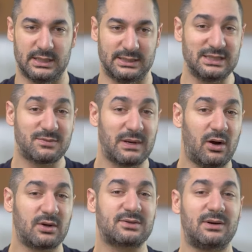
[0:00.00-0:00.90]
This will
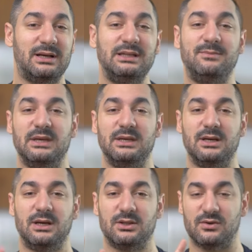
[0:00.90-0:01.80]
also lead me
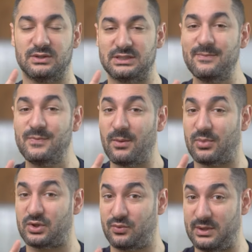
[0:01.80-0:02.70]
to tip
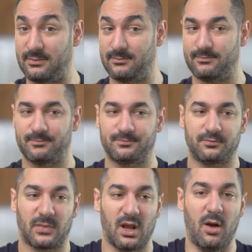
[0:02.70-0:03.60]
number three.
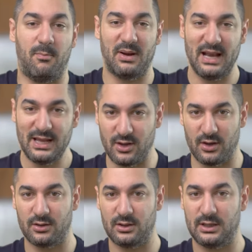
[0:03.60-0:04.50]
A
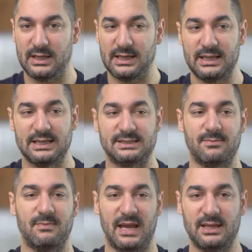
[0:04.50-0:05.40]
player is a
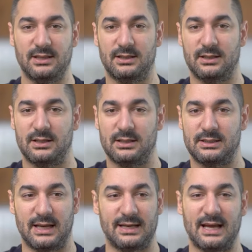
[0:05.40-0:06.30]
man
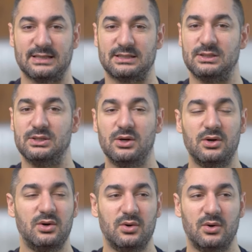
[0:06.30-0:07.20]
that has
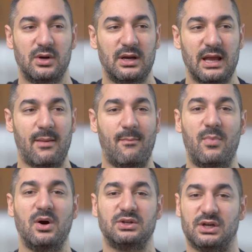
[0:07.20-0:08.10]
no
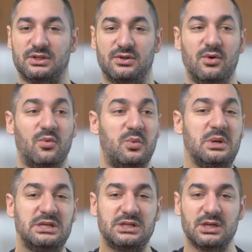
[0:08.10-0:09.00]
emotions, no
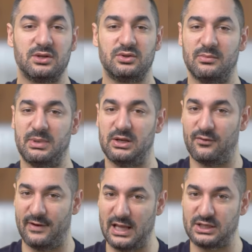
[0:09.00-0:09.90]
wish to be in a
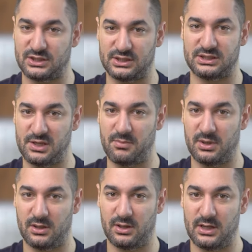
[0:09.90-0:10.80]
relationship.
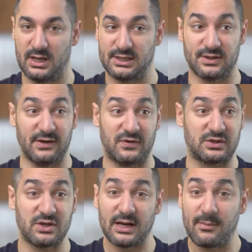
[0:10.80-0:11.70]
So if you
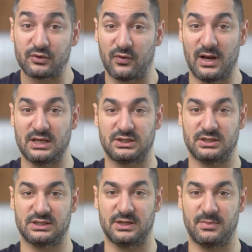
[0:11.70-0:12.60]
talk about
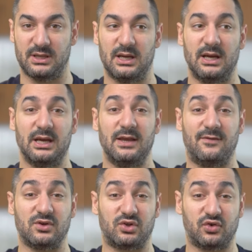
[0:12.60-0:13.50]
relationship,
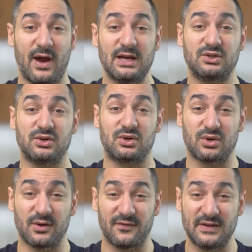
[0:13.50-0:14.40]
if you try to
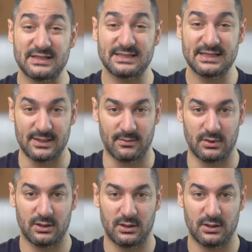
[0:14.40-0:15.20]
convince him,